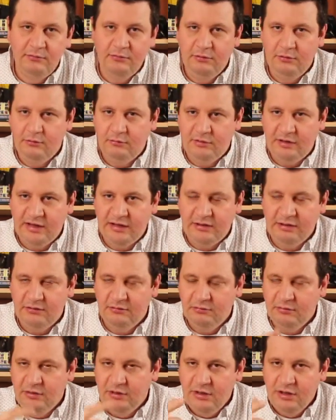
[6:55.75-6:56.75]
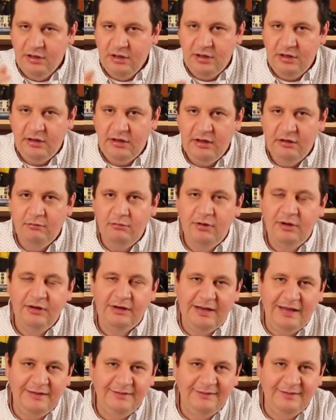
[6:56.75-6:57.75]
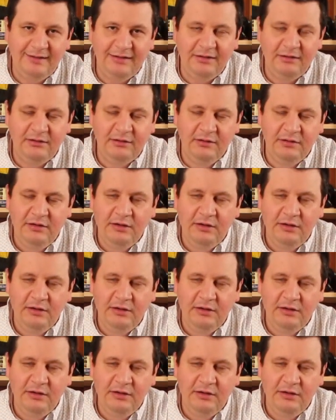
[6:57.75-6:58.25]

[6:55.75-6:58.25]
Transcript: you know, like a regular cassette.